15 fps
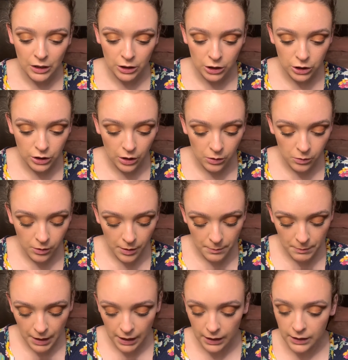So
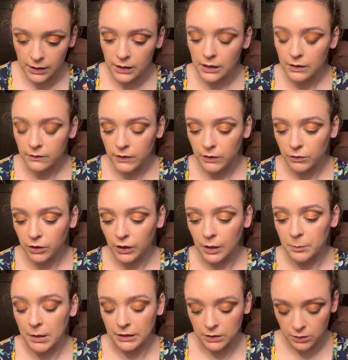my favorite
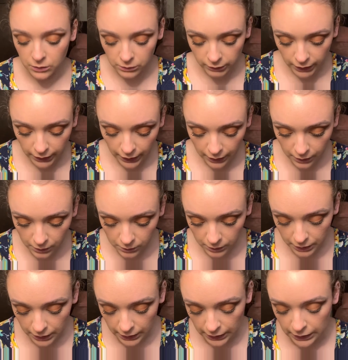like pencil right now
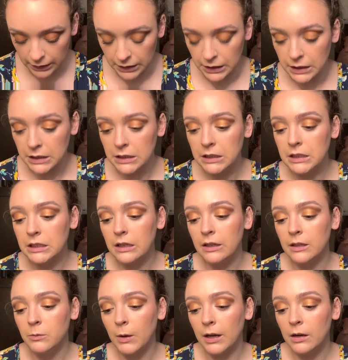is
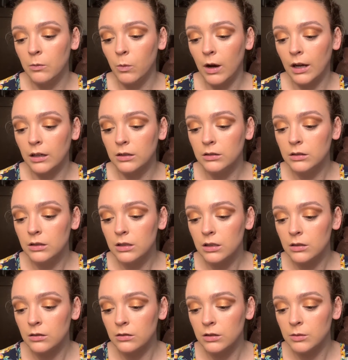the Wet n Wild
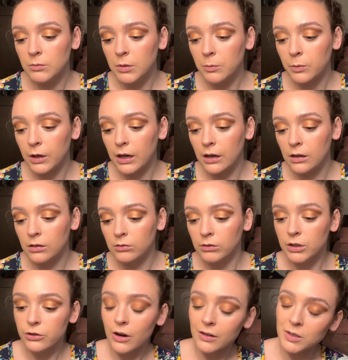Ultimate Brow
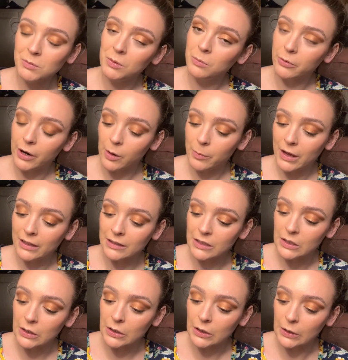Retractable Brow
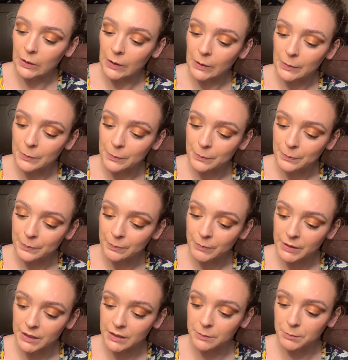Pencil.
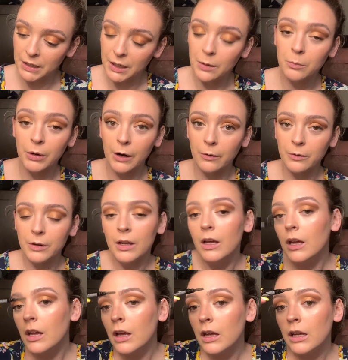This is a medium brown.
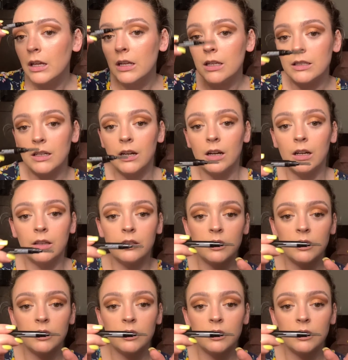It's got the